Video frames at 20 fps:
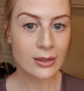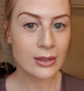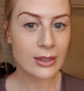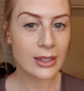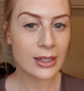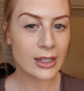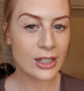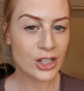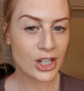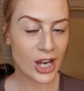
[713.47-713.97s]

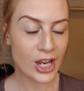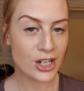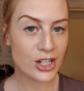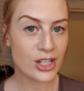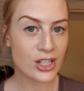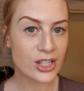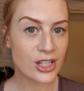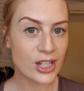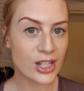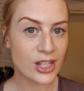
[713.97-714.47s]
any
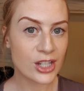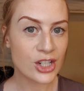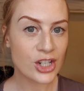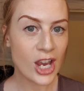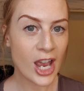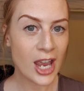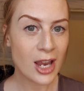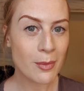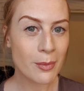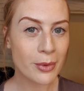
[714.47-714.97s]
changes to the
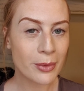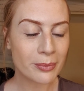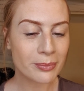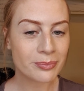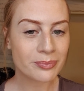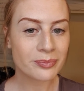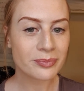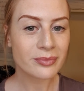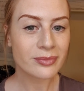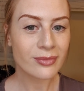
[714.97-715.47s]
shape,
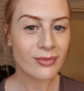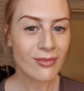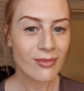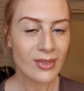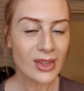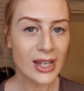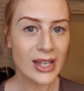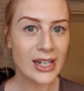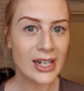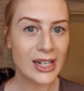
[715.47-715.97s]

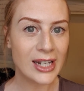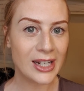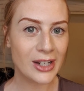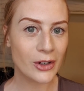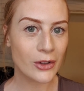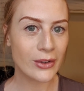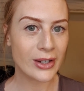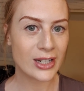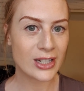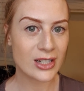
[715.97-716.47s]
and any
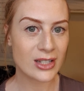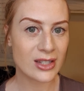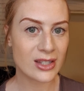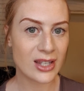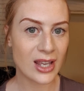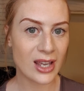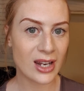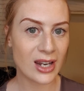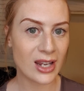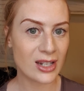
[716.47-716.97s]
corrections
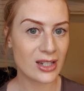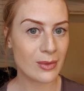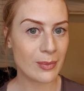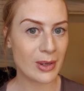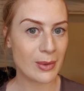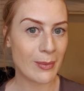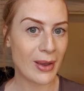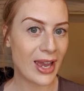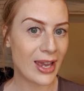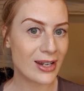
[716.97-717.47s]
that need to be
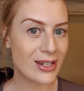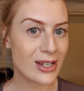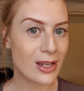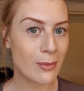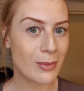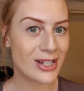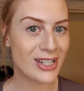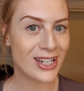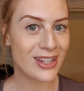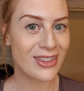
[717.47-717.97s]
made can
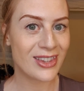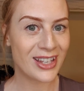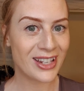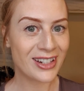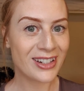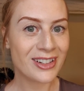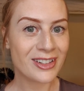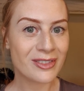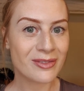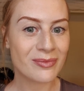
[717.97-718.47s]
be done then.
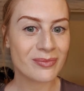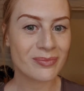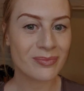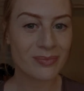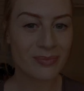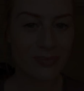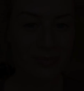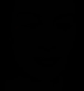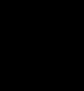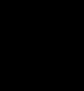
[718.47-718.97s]

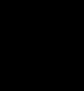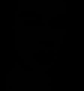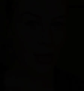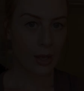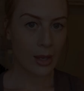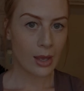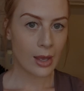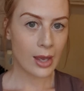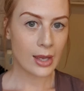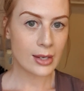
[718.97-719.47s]

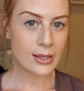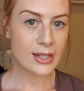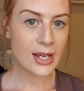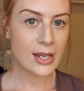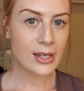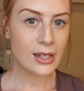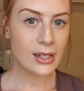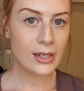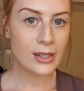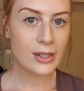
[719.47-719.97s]
And taking